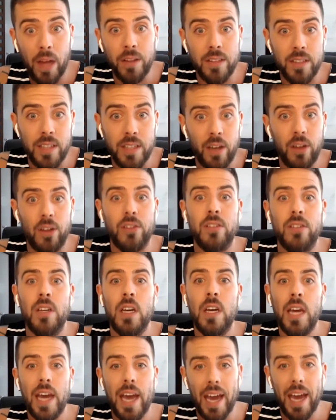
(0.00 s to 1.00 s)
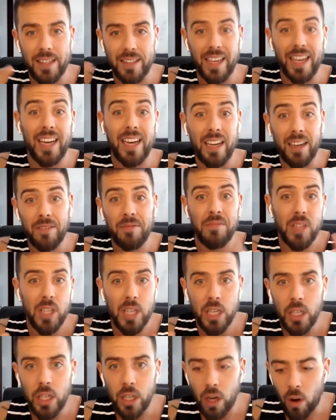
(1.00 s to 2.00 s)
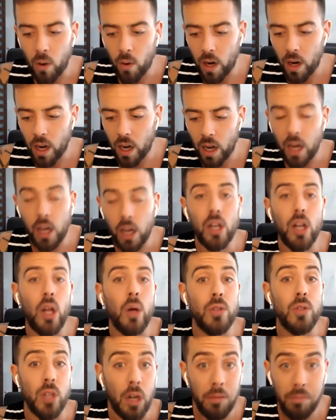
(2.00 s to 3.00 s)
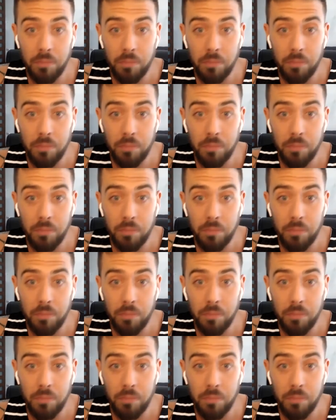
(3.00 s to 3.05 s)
sales as like you know uh, a closer